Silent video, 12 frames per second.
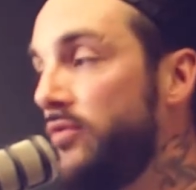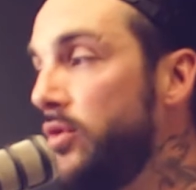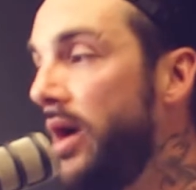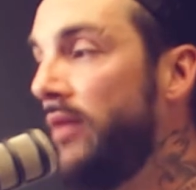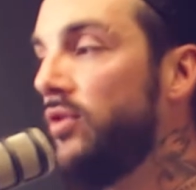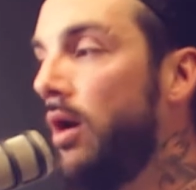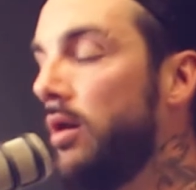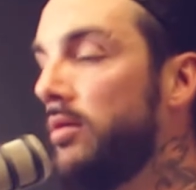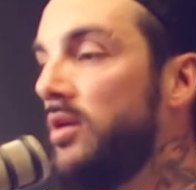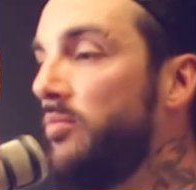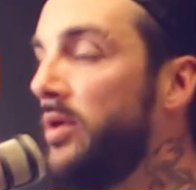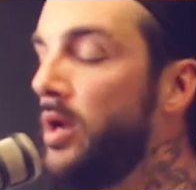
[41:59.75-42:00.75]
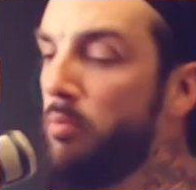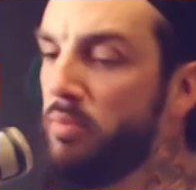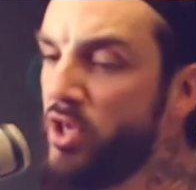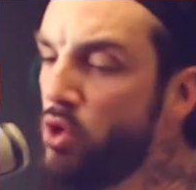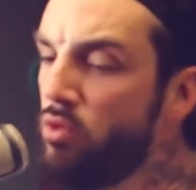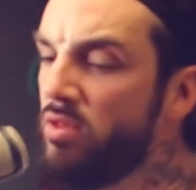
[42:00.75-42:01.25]
If you have dogs that have been
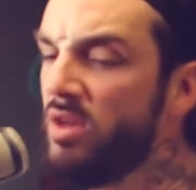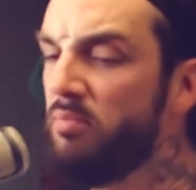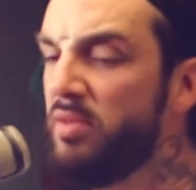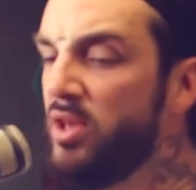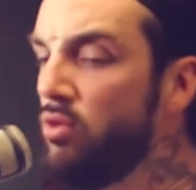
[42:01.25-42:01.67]
abused,